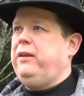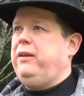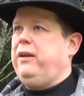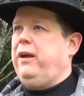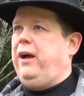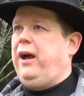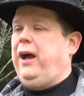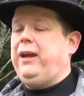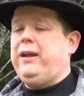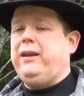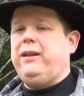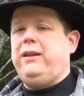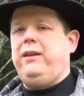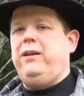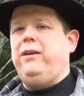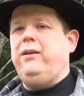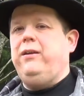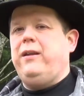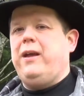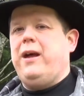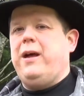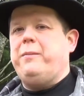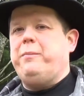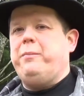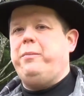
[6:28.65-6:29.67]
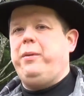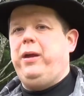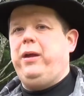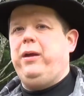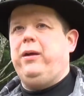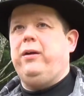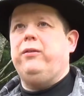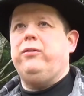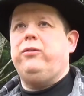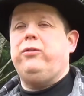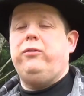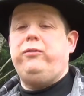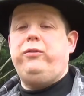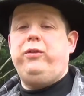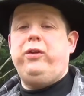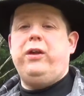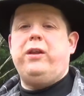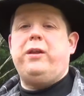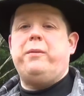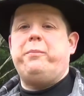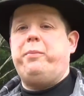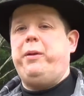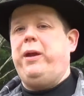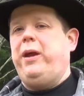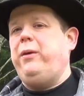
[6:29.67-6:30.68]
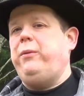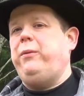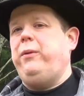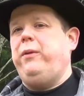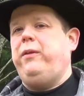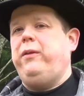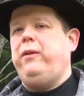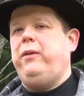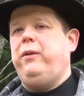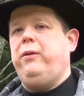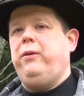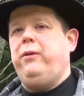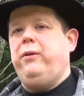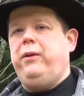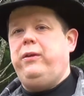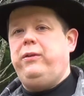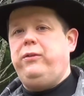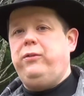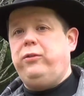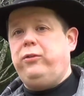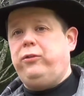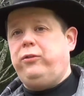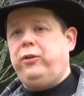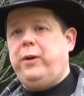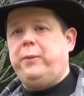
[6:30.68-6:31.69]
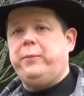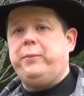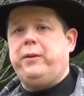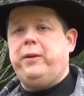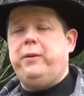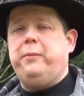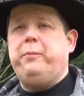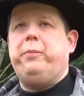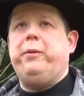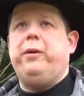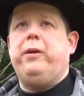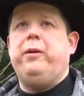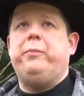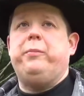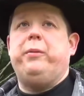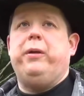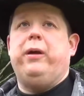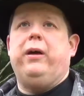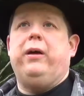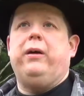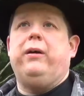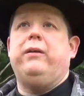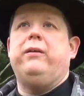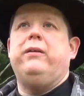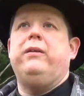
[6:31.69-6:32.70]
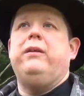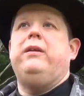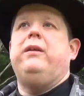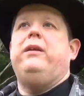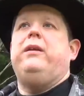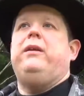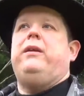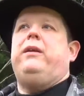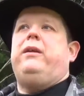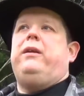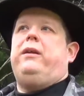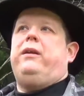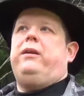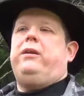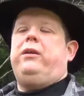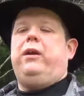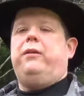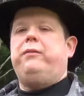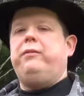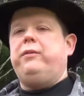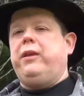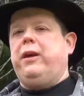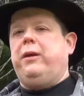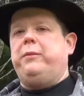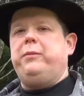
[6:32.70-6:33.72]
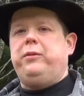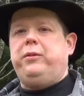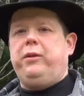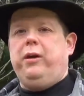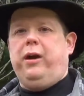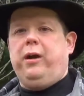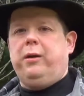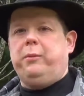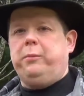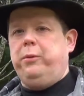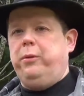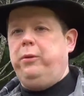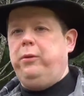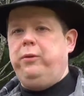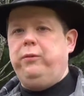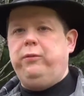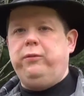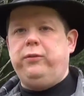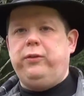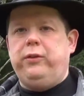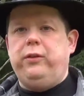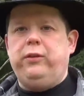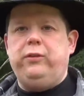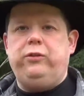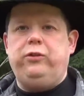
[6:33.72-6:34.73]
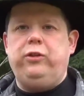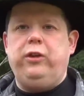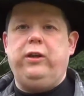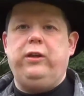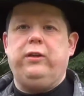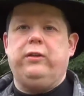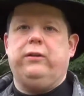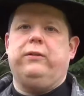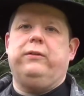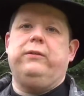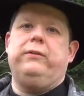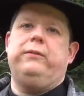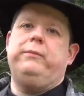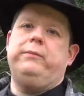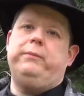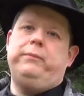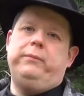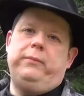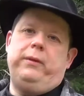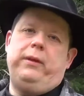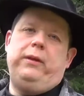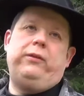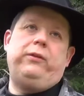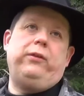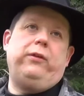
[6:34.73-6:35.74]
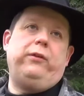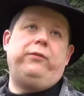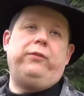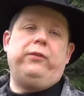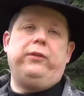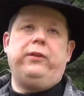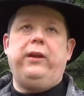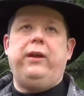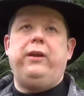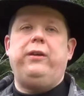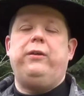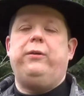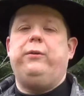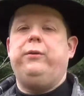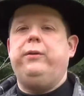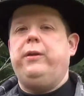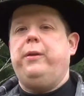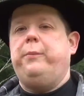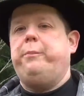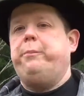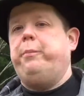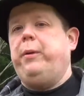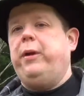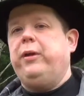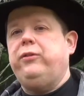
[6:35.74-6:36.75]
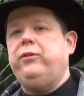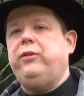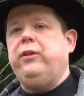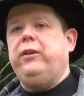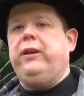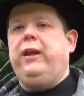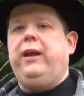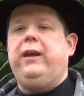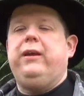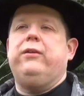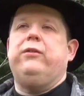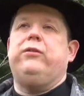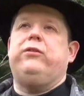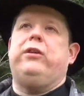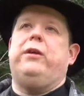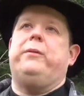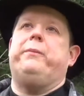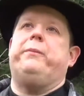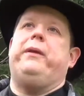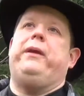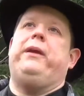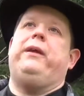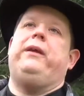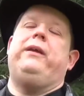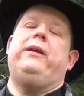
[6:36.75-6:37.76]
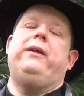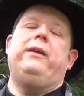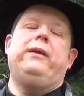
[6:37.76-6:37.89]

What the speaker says: I can hear that bell. So if you had a pet with you and you strapped on a bear bell, every time your dog moves, jingle. So if you're laying there with a busted leg or something,